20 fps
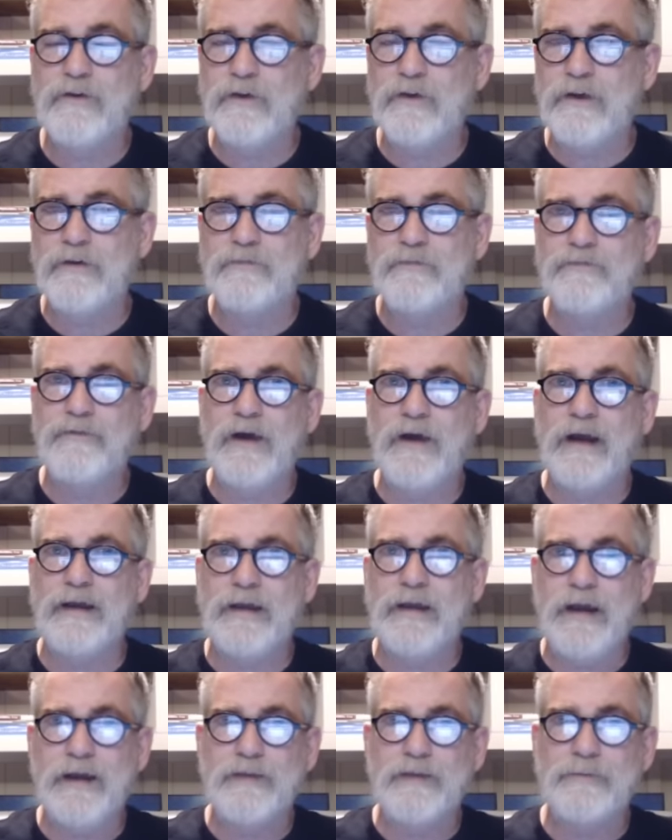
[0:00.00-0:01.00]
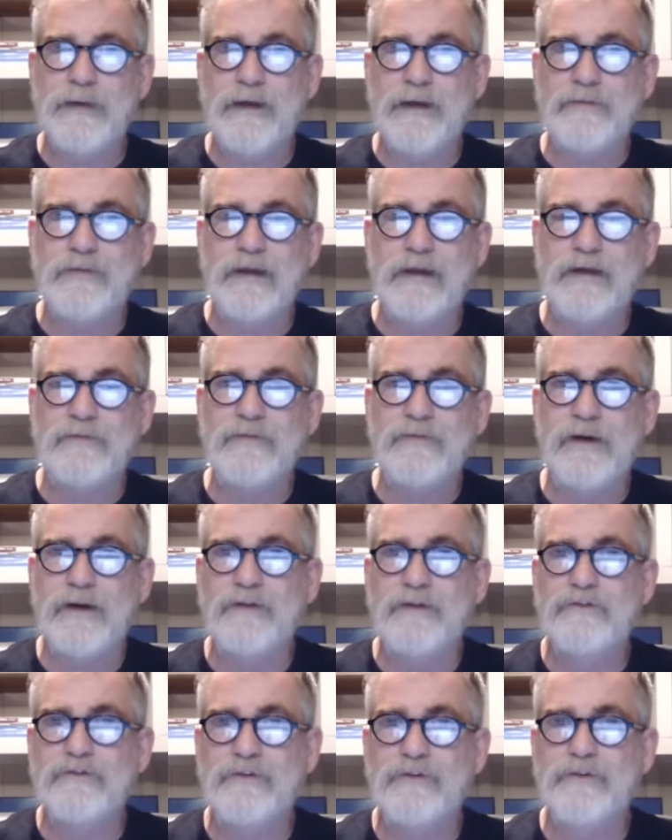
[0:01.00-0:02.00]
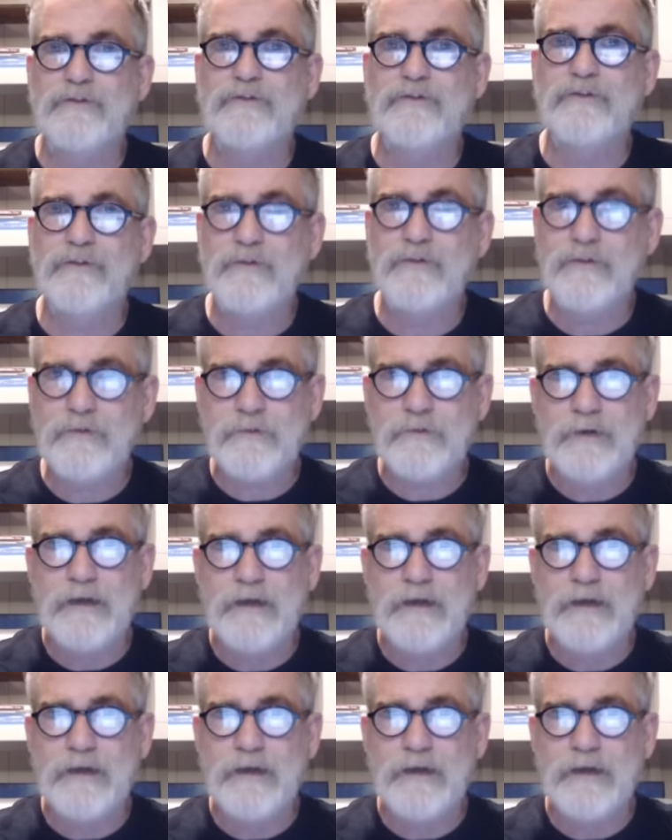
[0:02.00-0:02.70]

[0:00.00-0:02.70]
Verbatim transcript: You're going to find out about that very soon, too,